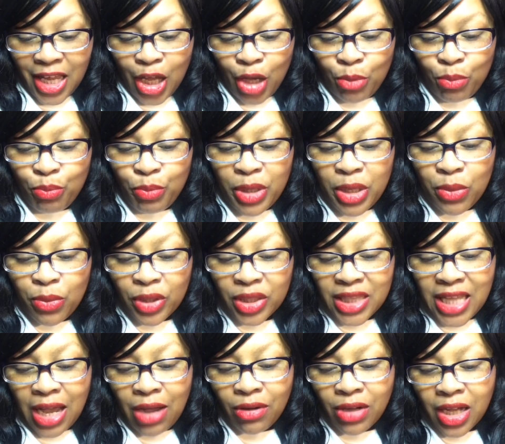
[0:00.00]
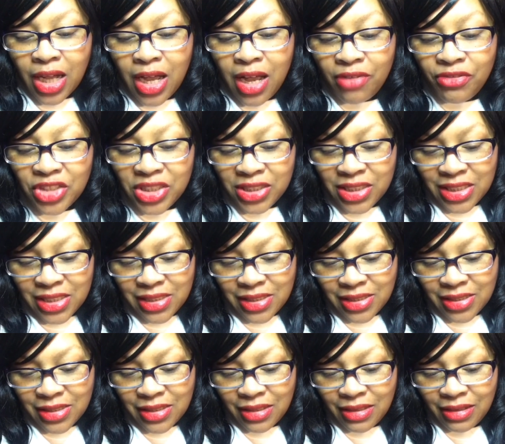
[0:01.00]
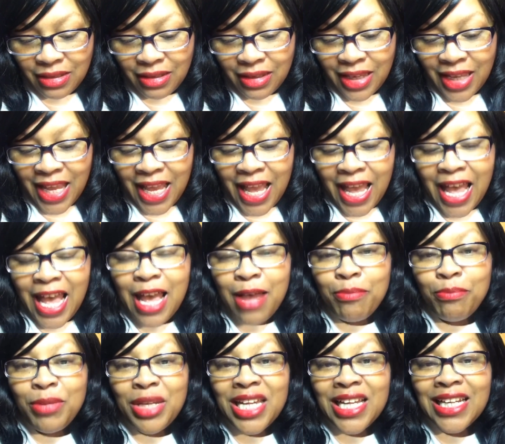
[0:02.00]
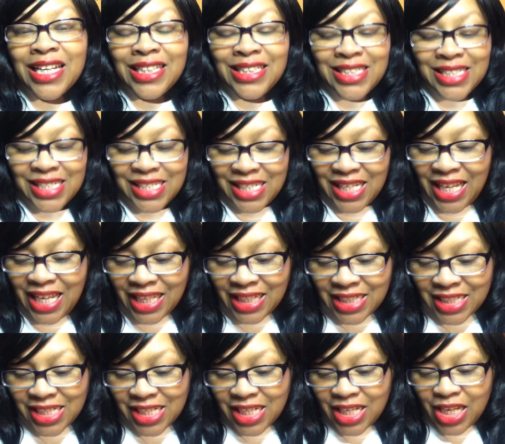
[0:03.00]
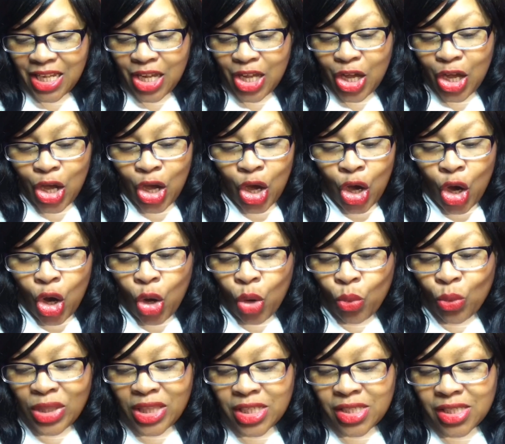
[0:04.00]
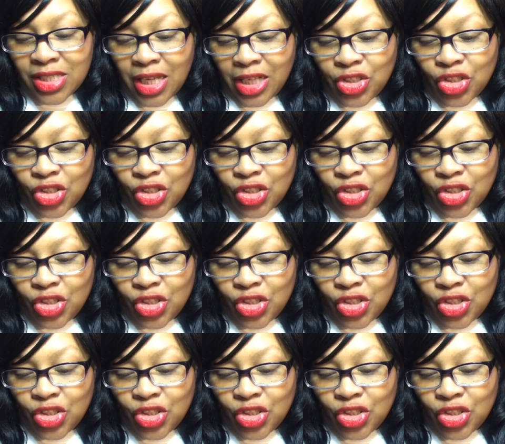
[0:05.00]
be without covetousness, and be content with such